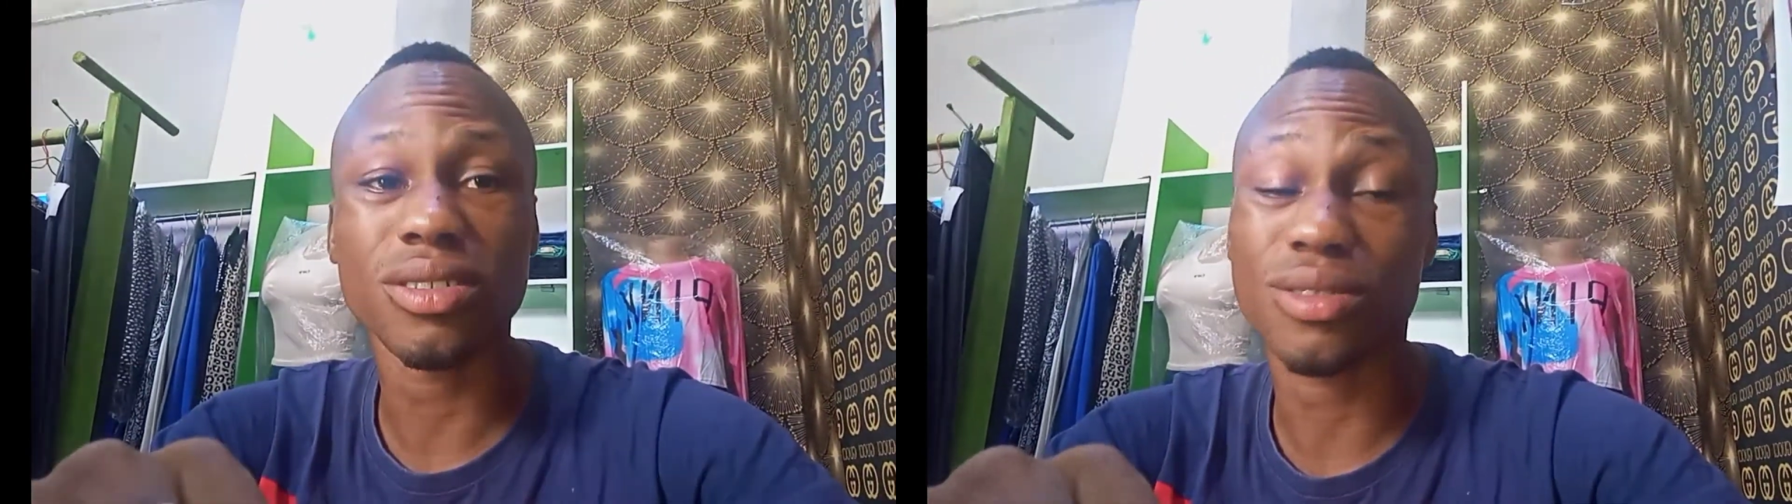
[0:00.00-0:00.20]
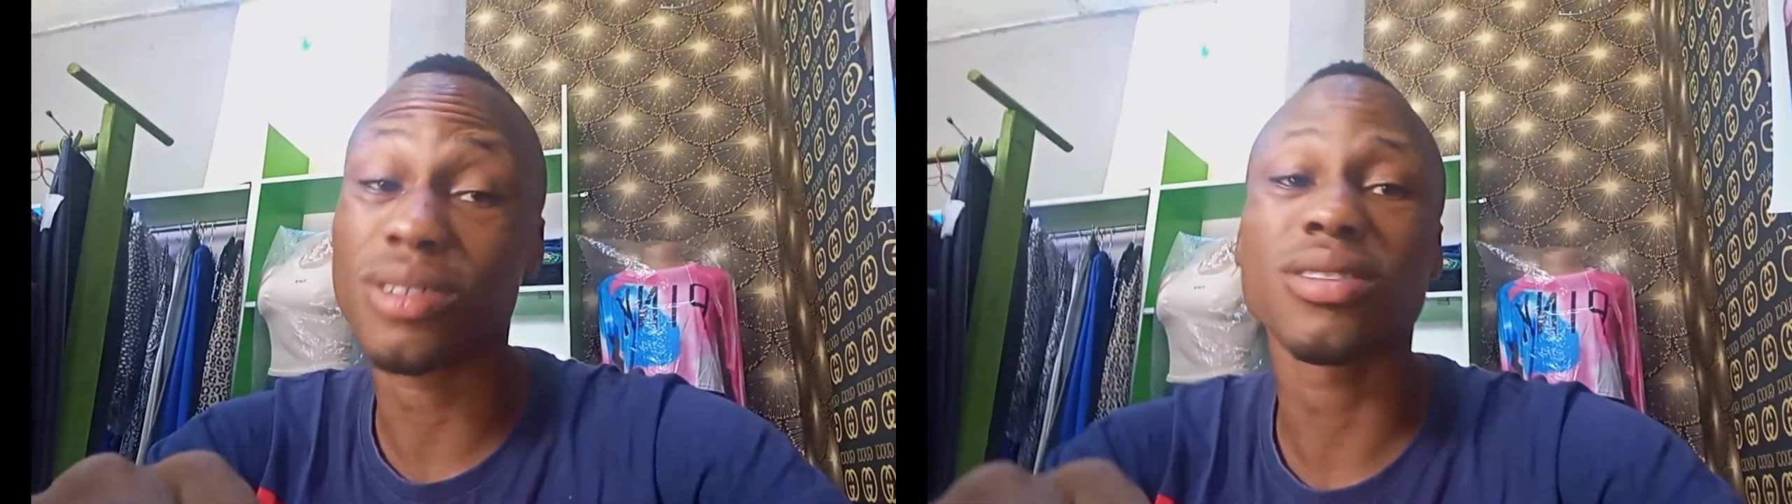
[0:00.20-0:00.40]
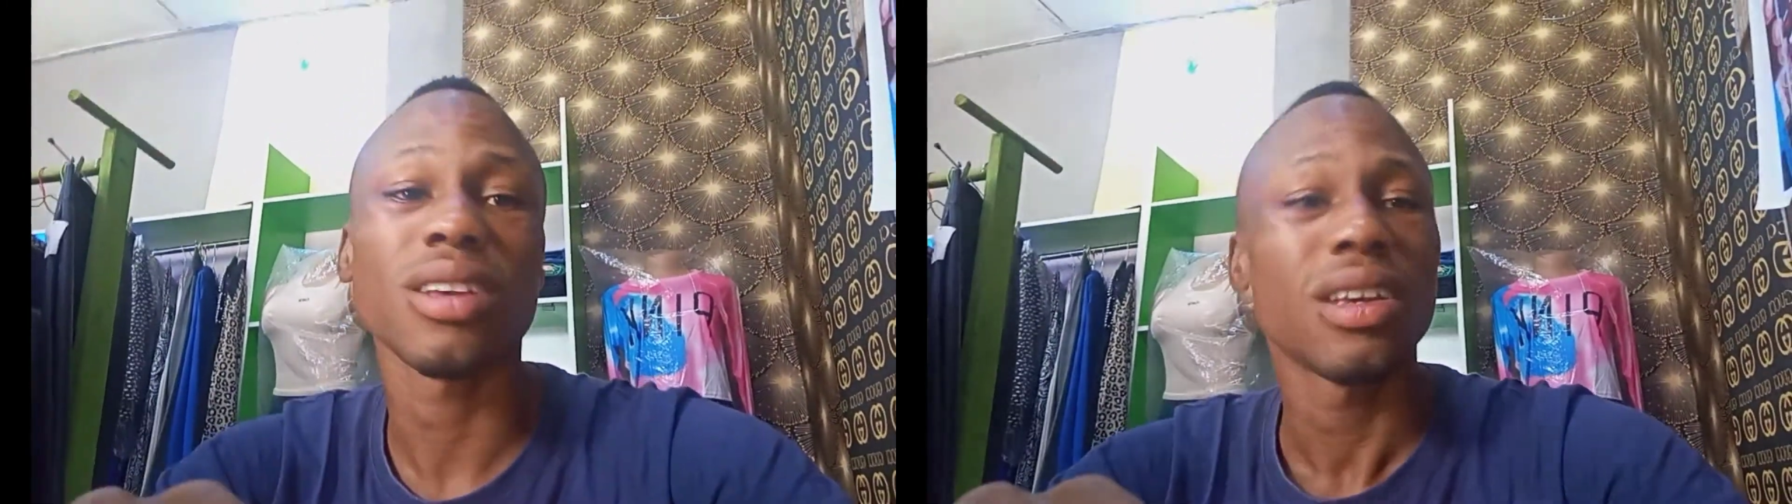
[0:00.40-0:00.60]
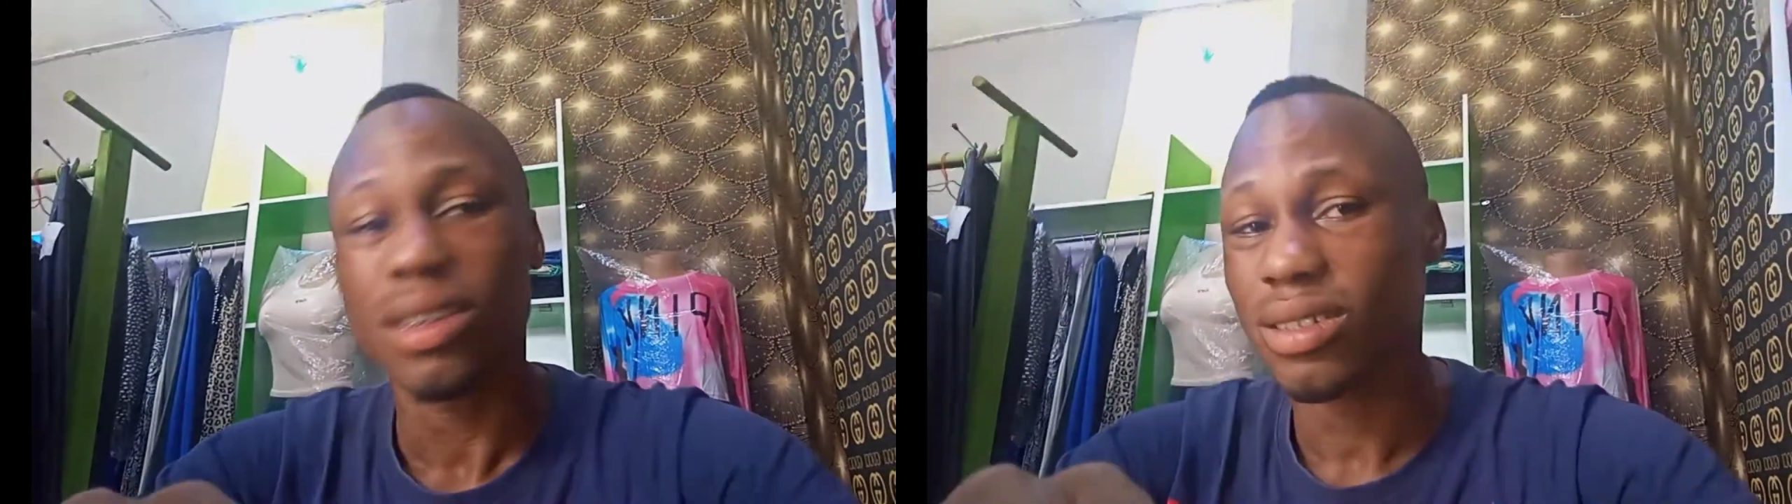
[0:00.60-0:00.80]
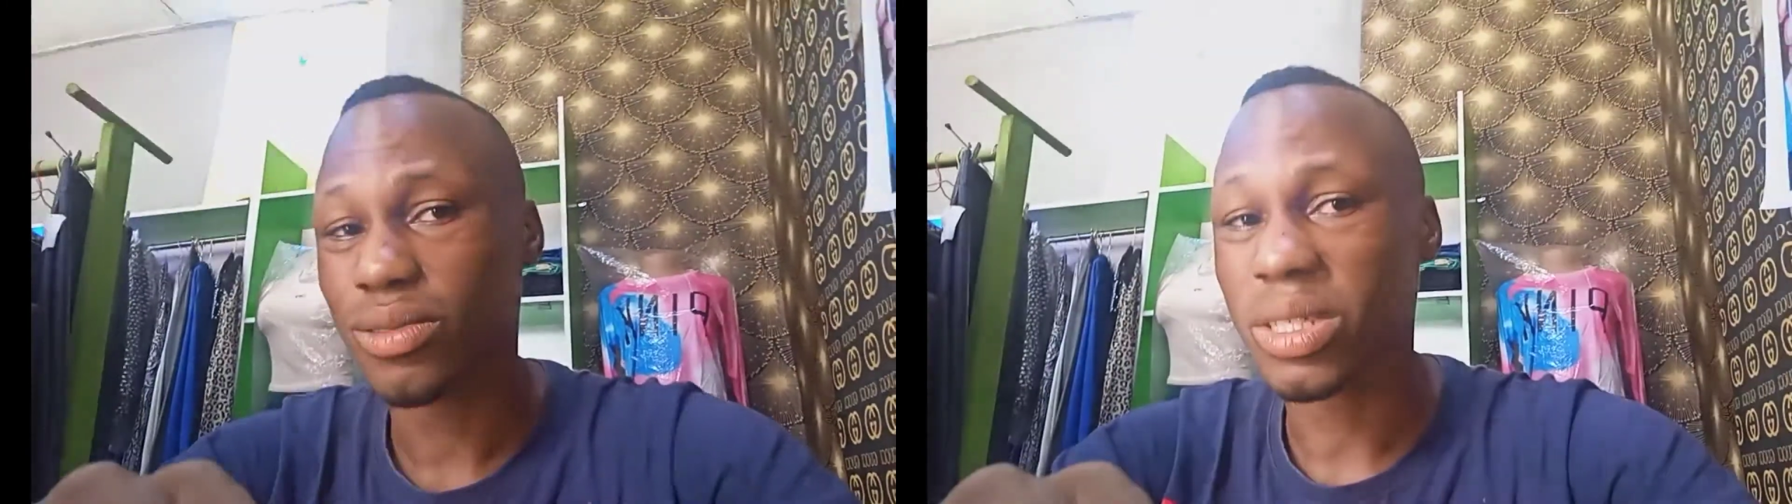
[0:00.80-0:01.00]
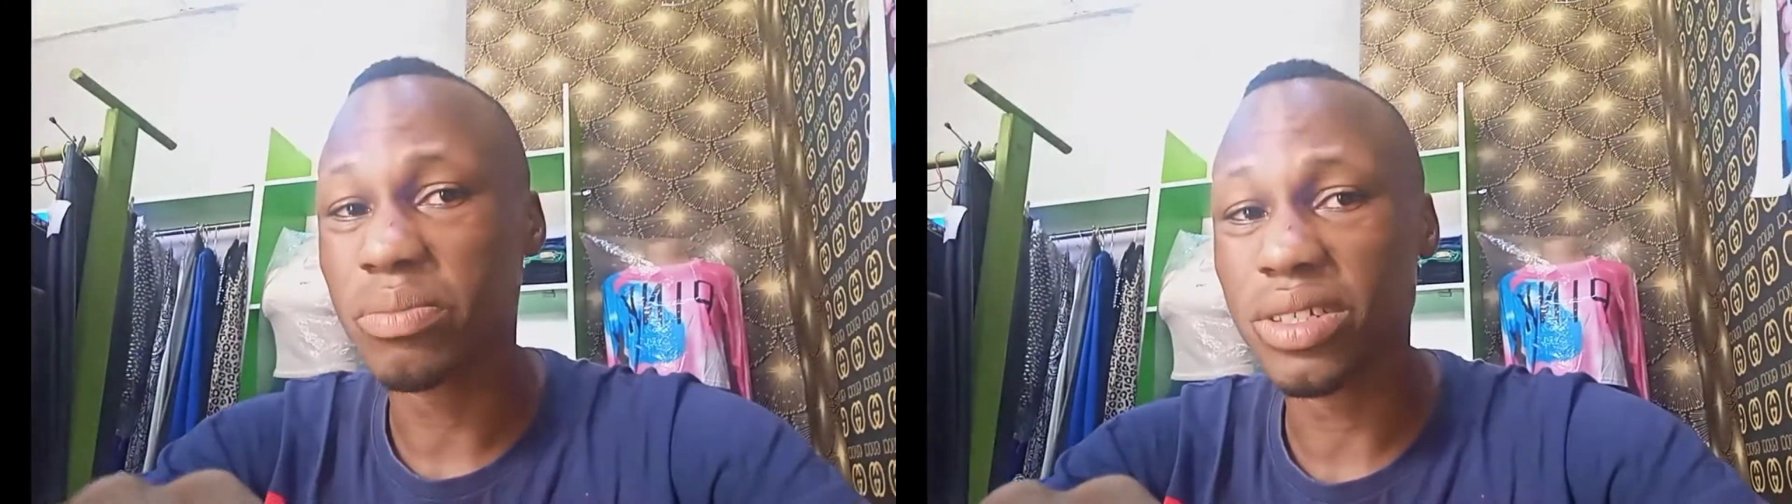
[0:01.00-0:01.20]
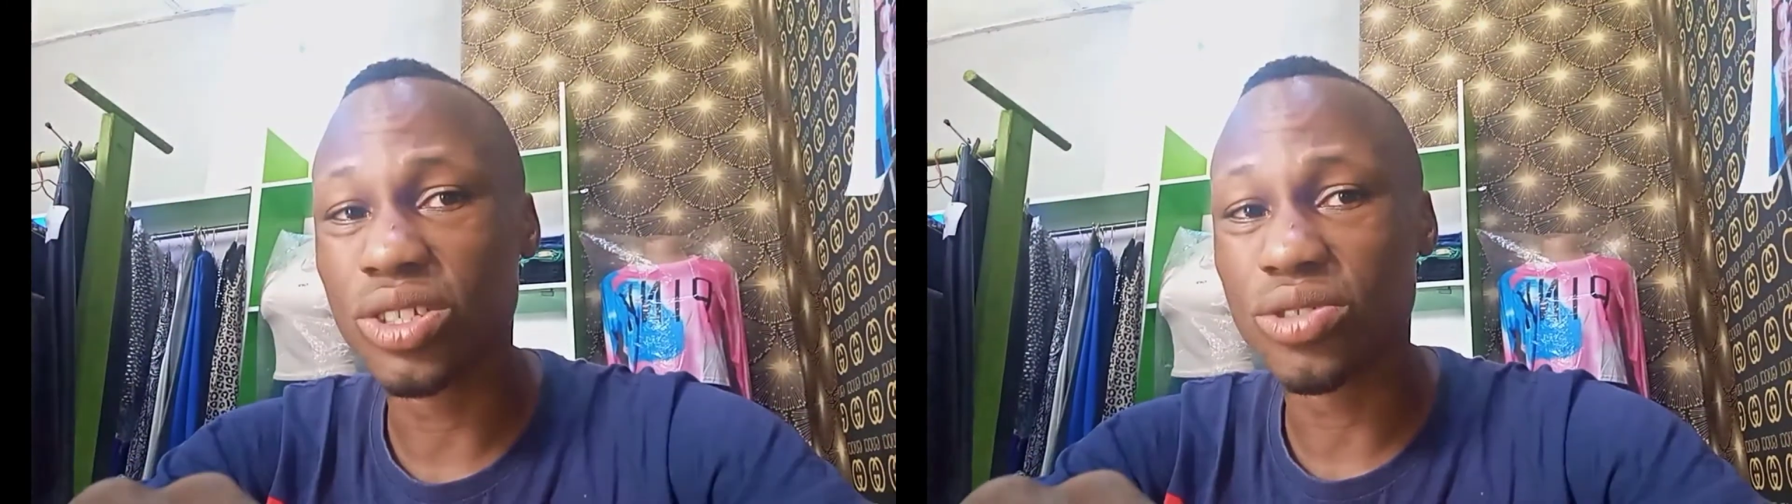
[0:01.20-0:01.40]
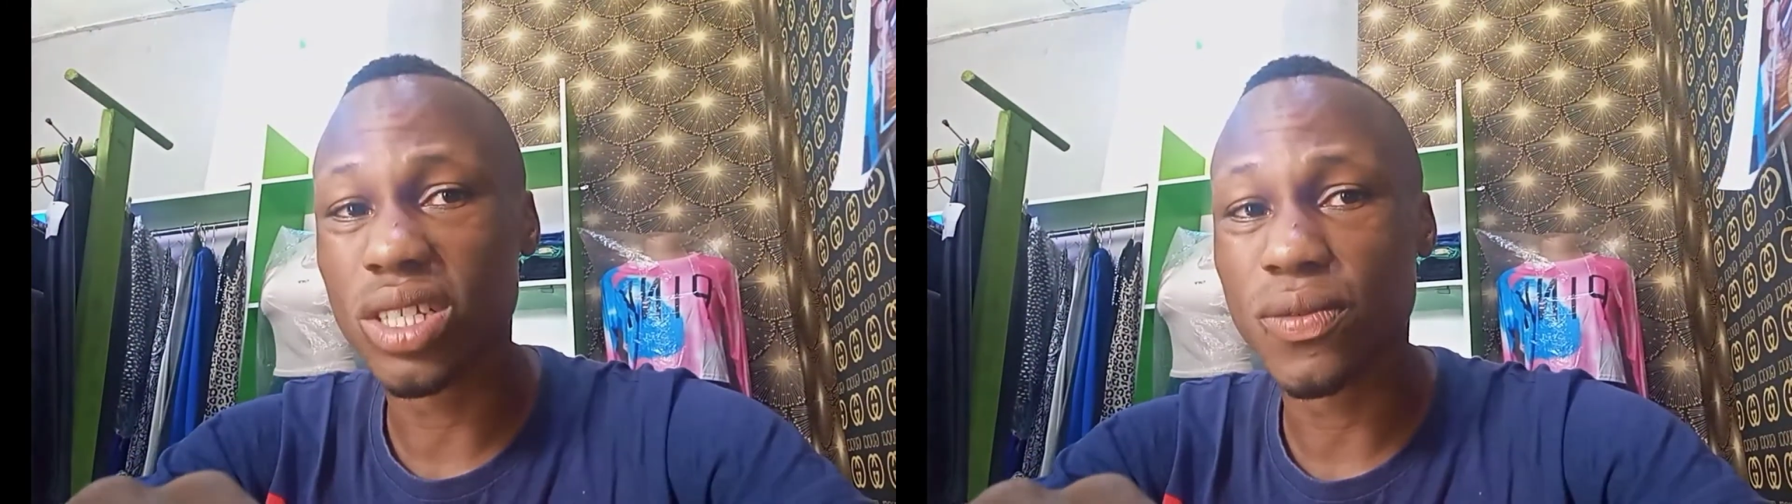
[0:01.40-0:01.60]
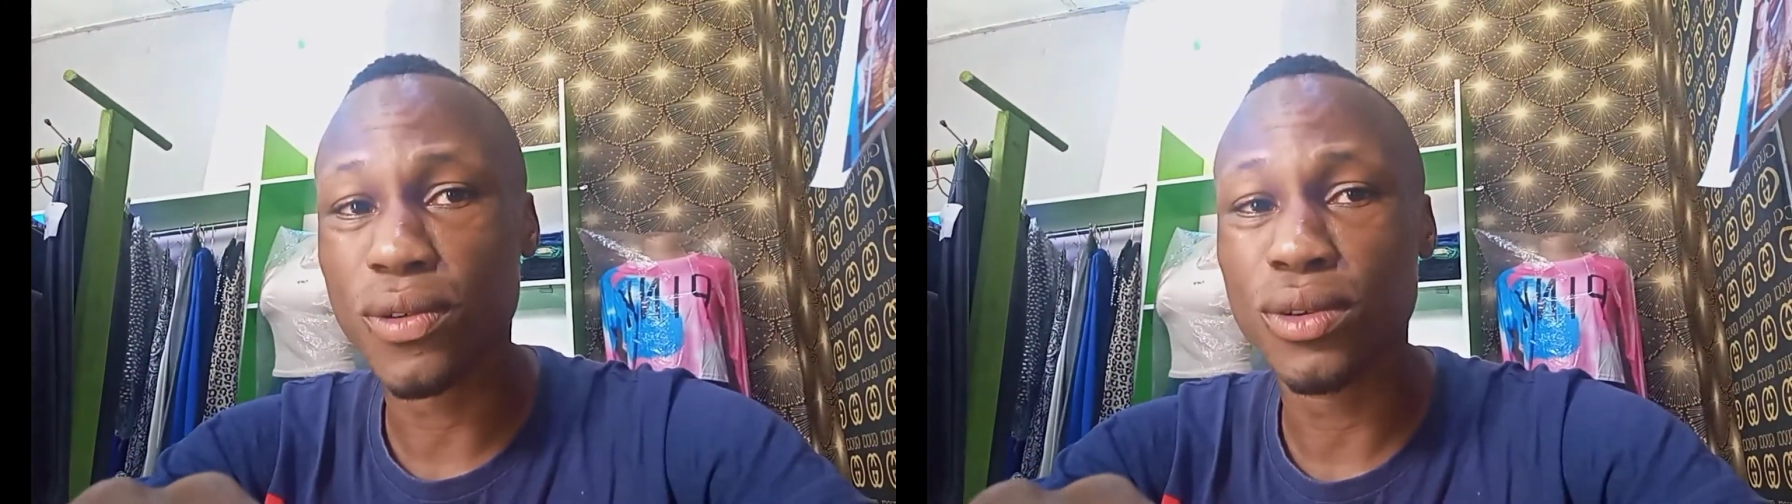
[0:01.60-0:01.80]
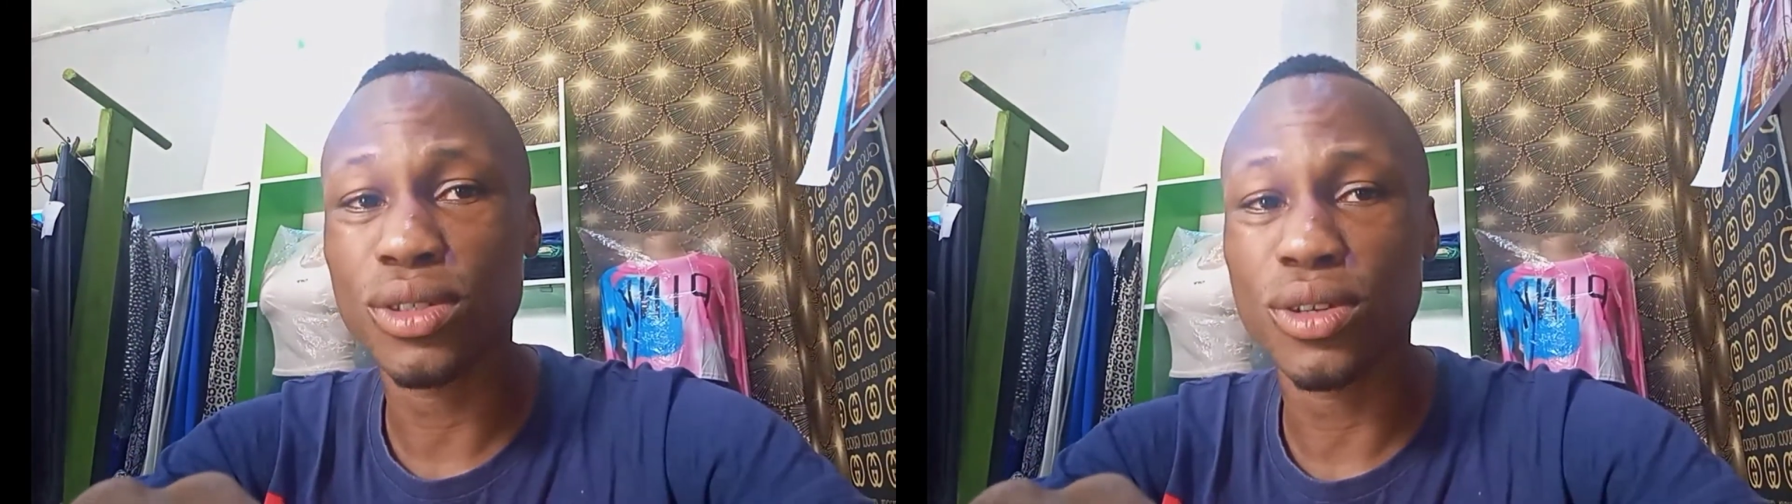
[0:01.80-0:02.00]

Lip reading: It was a bit stressful.